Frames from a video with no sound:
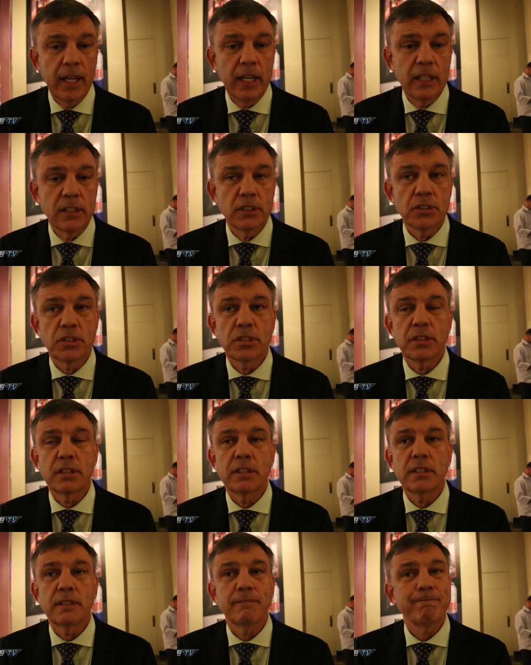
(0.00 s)

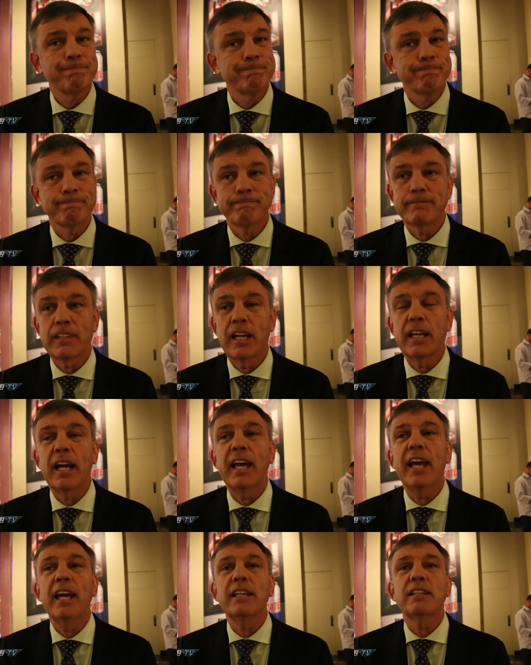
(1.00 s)
is, and
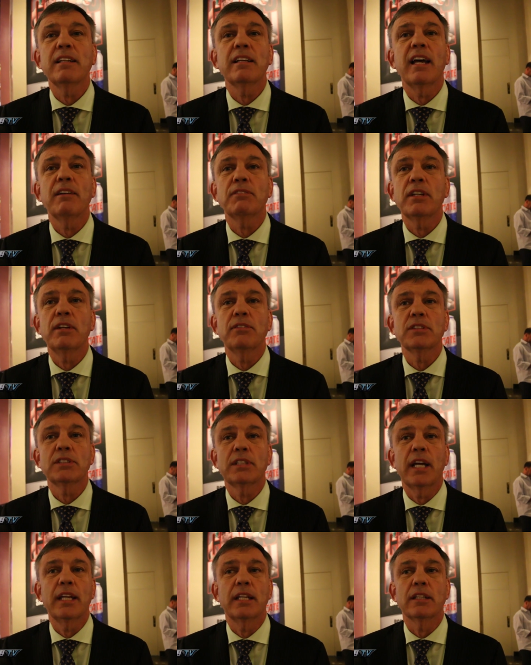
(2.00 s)
I hate to have to even
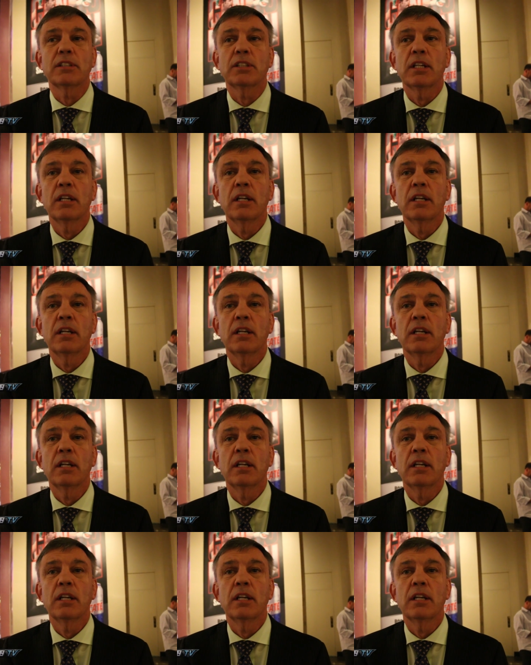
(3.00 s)
say this,